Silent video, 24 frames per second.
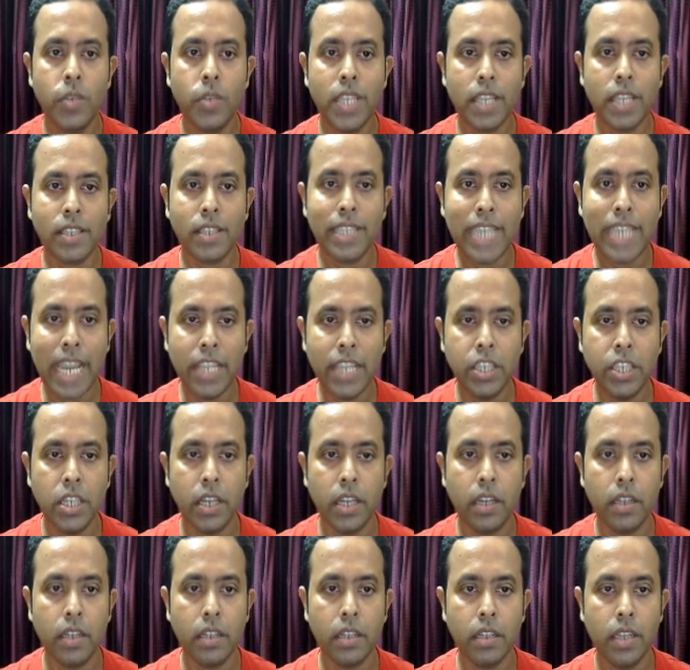so we just change
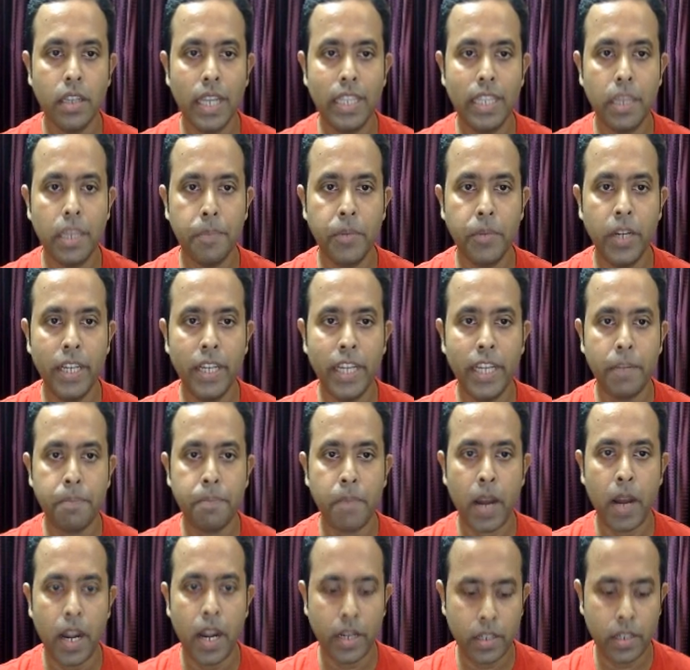here in the
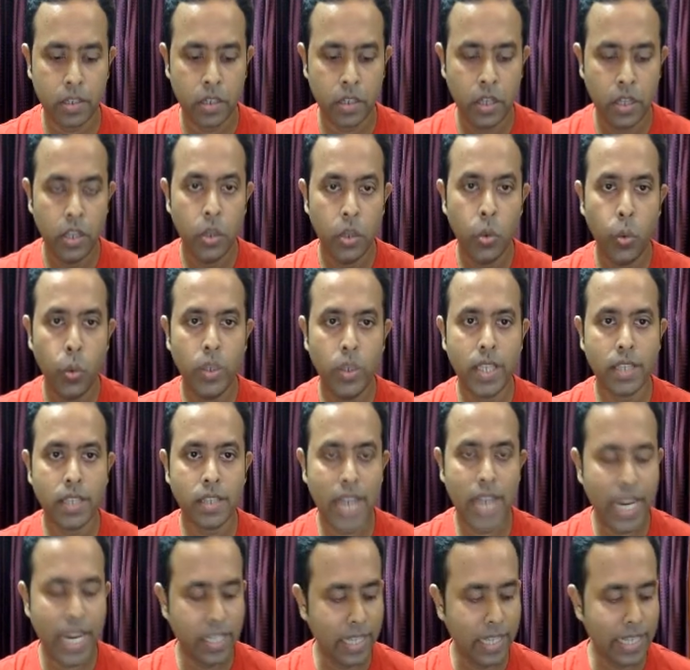printf part, we
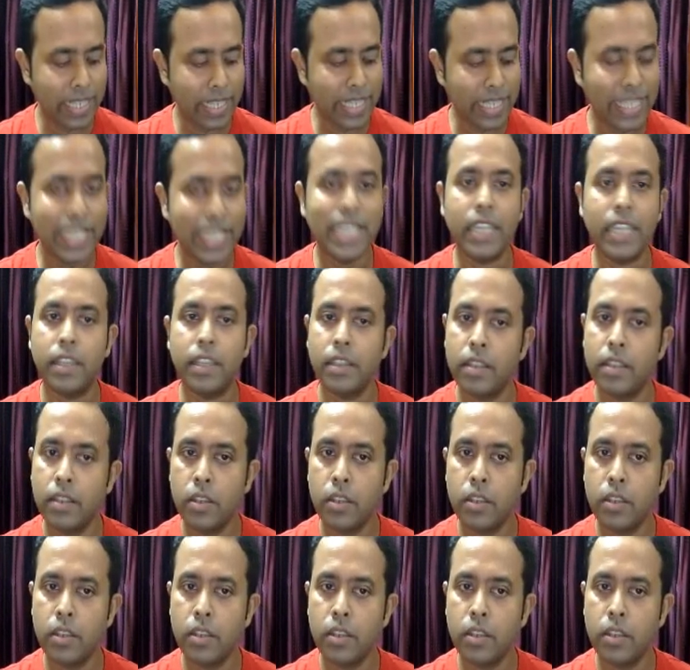just write here C.